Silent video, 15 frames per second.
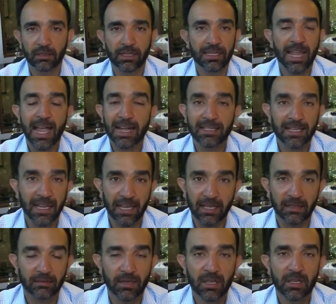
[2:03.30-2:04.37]
CAD
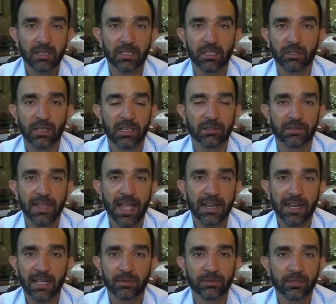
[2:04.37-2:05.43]
cam, if
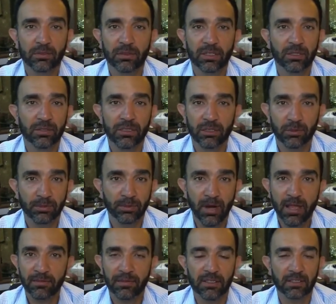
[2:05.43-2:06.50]
that helps you increase your
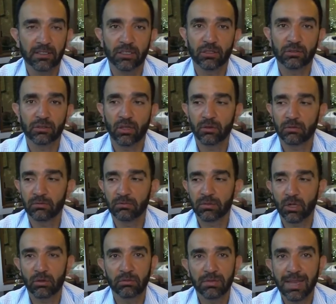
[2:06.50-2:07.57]
profits.
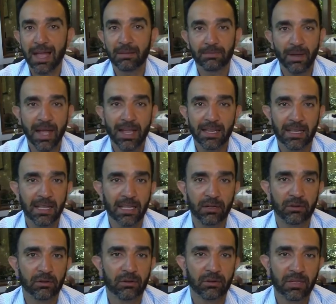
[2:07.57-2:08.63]
Don't not buy an
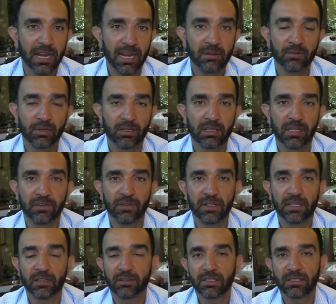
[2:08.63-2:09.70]
intraoral camera if it
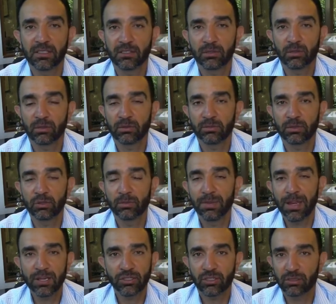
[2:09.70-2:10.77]
increases your new
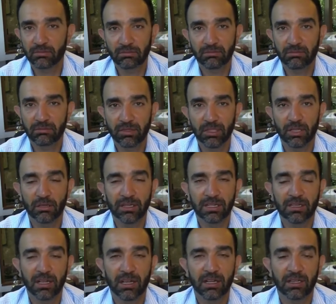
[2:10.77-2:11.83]
patient,
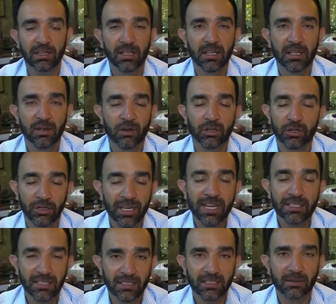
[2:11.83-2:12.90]
or your
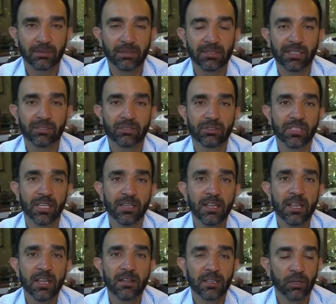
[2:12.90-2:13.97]
case acceptance, I should say.
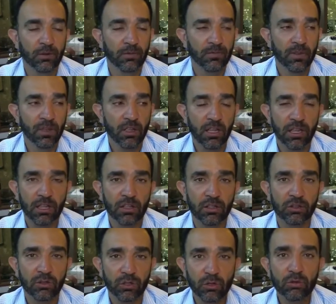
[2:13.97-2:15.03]

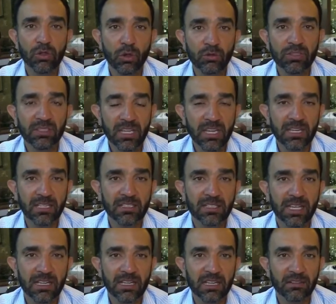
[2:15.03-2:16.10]
Do those things
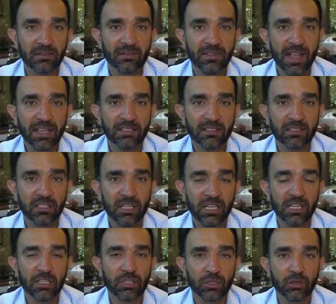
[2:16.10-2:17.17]
that invest
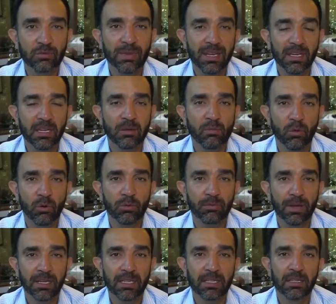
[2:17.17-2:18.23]
in you making more
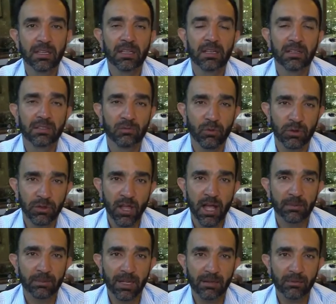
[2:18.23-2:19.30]
money with
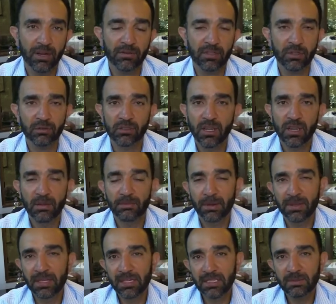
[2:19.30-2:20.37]
top line revenues.
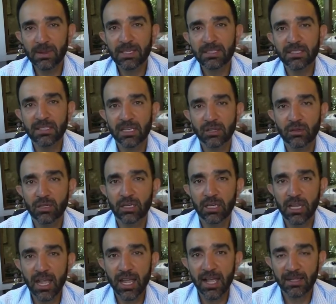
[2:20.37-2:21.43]
But the expenses that you can
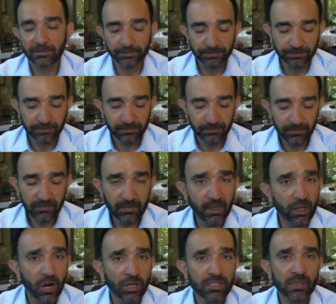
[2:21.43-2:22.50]
cut
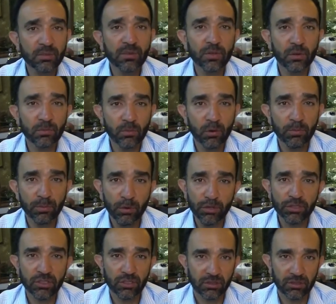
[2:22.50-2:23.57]
are some of your more
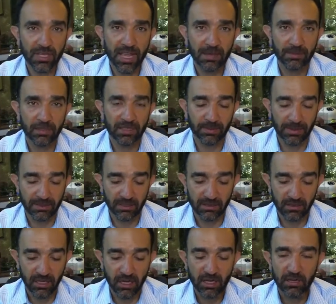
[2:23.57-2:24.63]
personal type
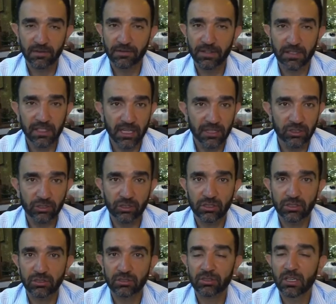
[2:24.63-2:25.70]
expenses,
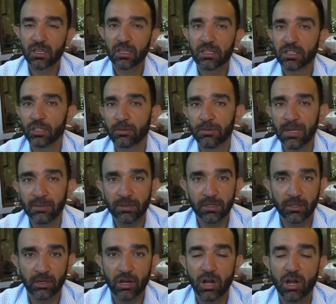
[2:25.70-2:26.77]
vacations, maybe
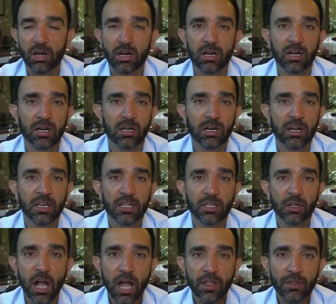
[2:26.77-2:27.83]
your car,
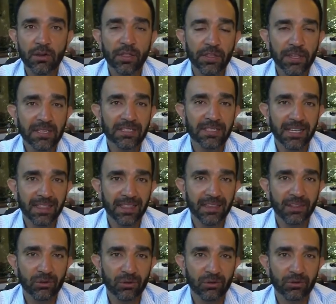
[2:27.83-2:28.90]
other things like
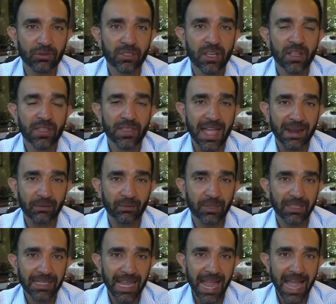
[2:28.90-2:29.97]
those that
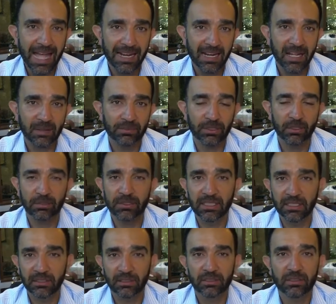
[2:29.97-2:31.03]
really add up,
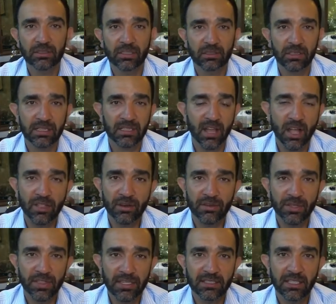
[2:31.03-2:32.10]
dinners and other
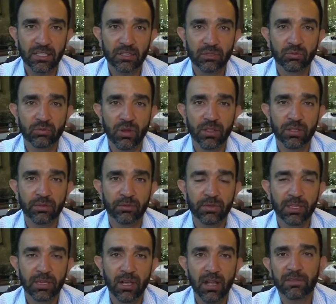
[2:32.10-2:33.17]
things that you run through
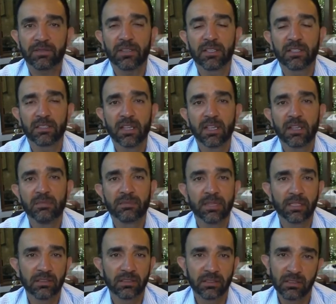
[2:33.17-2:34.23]
the office
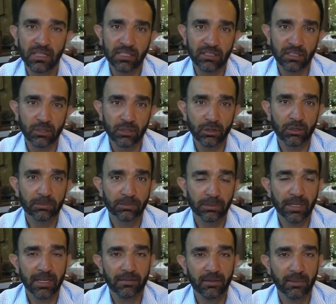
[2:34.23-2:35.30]
because it's a good
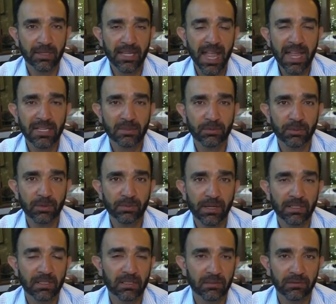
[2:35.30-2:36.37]
play from a tax
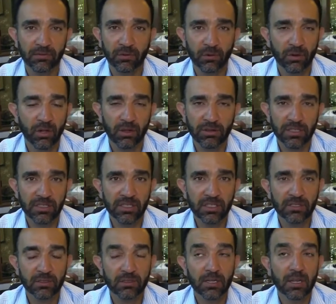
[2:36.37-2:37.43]
perspective for all these
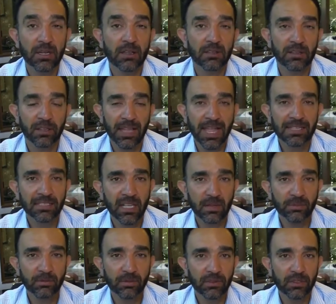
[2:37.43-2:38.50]
years. The last
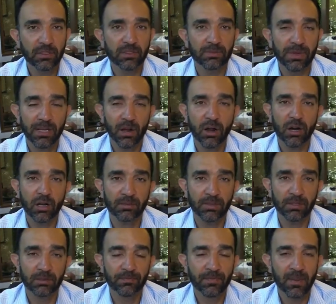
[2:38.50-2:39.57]
couple of years may harm
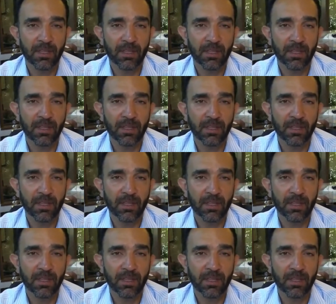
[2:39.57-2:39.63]
you.